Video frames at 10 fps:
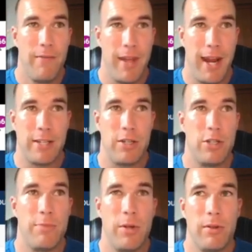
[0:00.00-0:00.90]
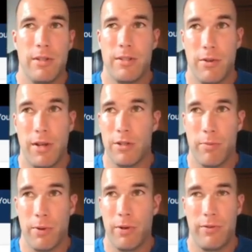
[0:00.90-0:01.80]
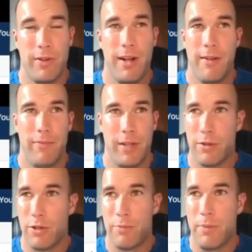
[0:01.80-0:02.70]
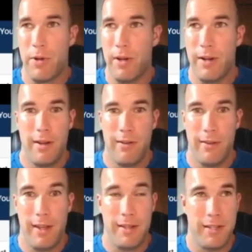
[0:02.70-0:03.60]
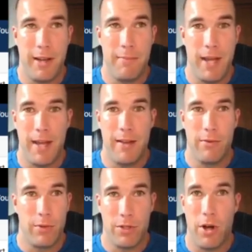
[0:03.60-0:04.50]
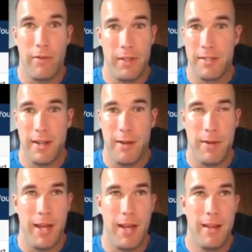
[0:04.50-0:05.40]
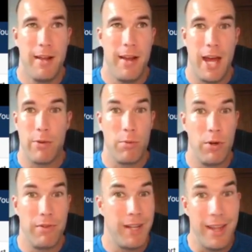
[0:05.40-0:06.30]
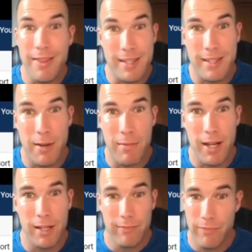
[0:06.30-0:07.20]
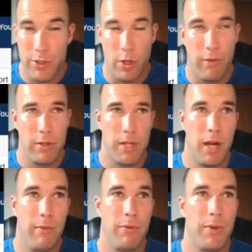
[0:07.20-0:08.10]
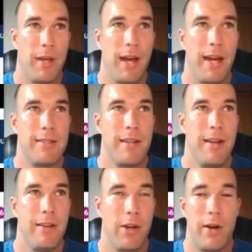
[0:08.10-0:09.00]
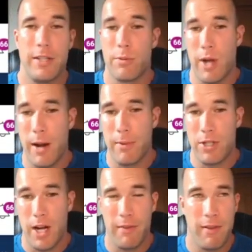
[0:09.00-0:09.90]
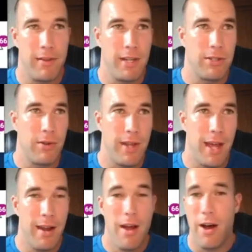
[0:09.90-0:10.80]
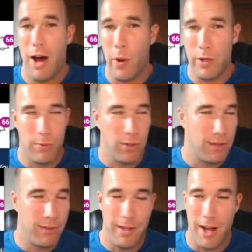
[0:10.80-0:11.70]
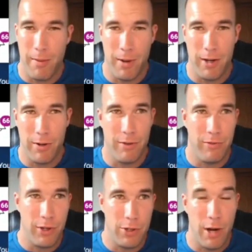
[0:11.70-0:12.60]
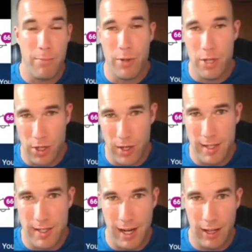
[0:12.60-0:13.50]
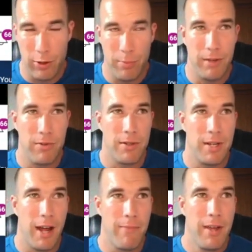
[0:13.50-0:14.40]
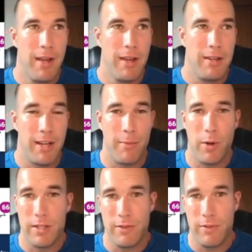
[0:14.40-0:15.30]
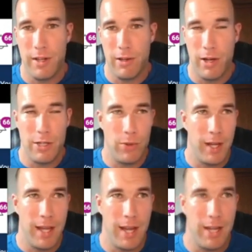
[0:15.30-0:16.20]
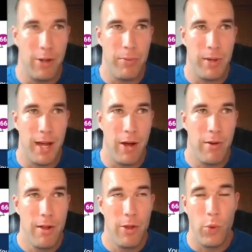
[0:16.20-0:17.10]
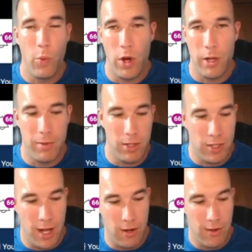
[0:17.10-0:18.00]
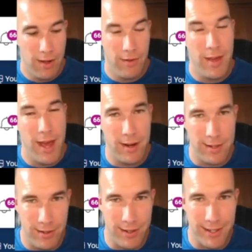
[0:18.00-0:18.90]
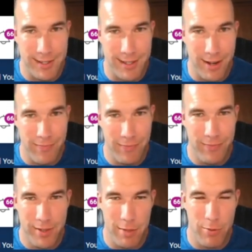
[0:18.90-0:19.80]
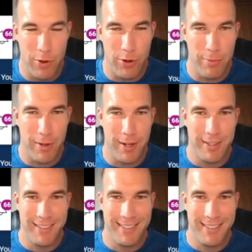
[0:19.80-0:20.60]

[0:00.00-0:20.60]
and actually dispute these. So here's the proof. These are disputed in the same day, resolved in the same day, and removed in the same day. So hopefully this was helpful for you guys. Go ahead and subscribe to the channel if you haven't done so yet. Always more stuff to talk about on here in the future. I appreciate you guys taking a little bit of your time to come watch this video. I do what I can to help you out. Welcome to the channel, and until next time, keep growing your money.